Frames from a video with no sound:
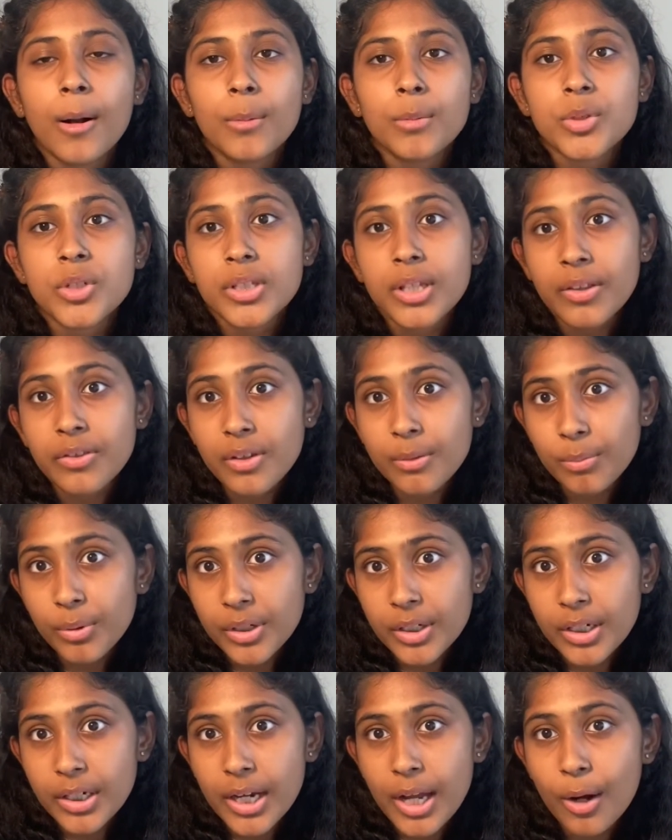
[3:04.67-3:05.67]
Just get them
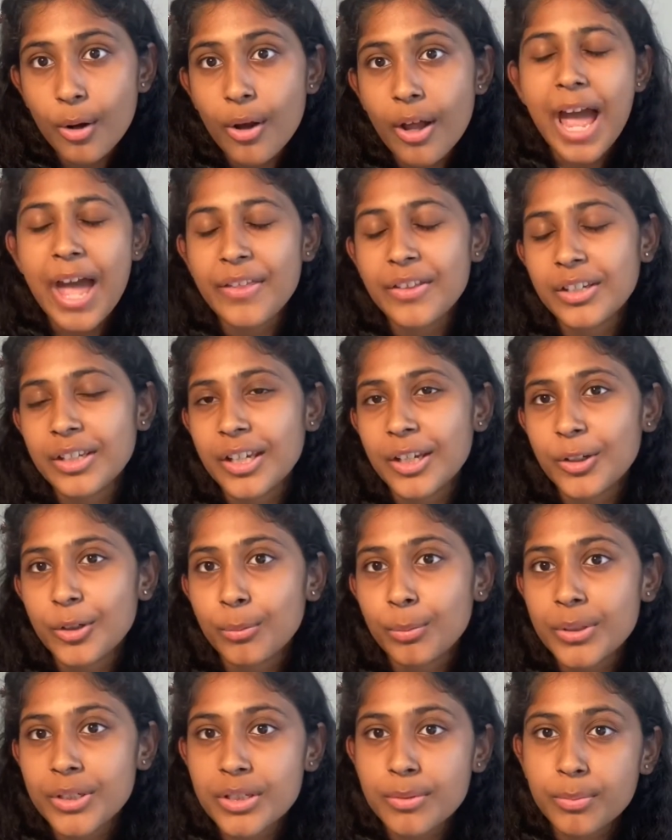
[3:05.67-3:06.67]
printed out and then get your
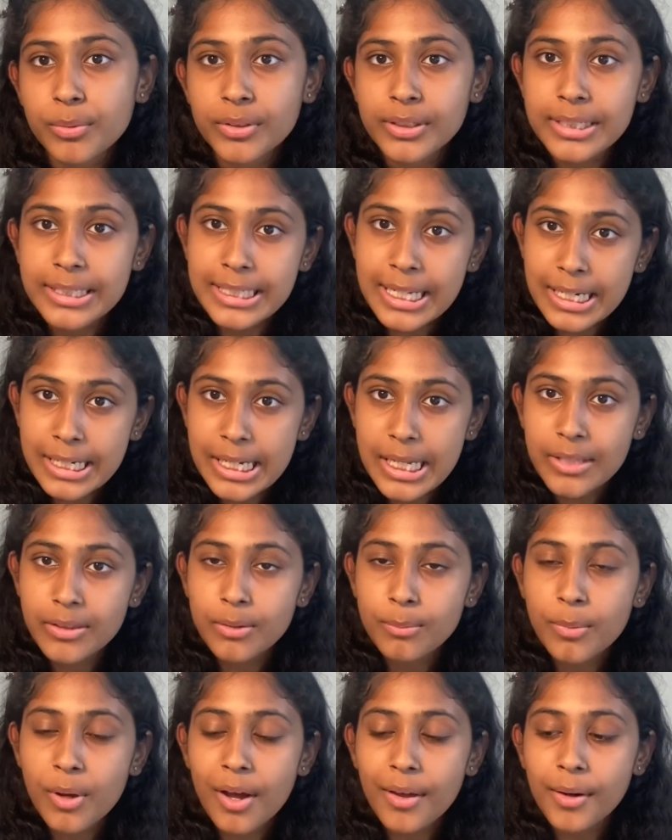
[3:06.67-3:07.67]
principal to sign it at the
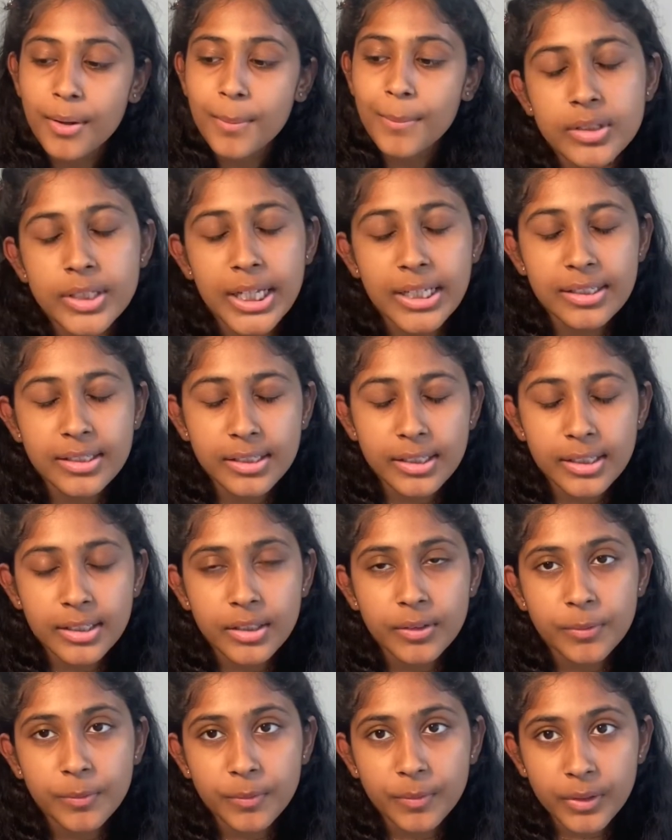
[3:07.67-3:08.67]
bottom. That's the
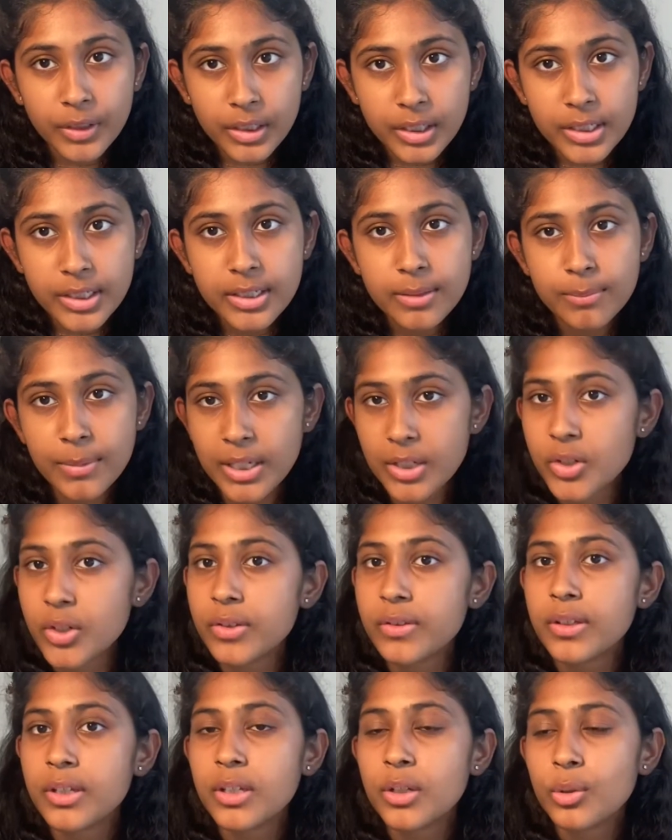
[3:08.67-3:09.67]
first major
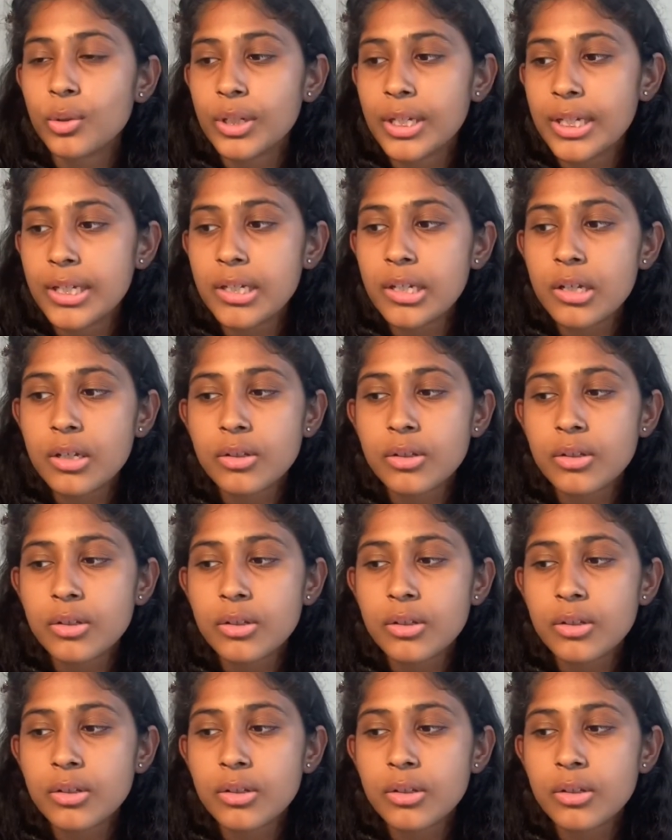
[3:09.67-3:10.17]
thing you need.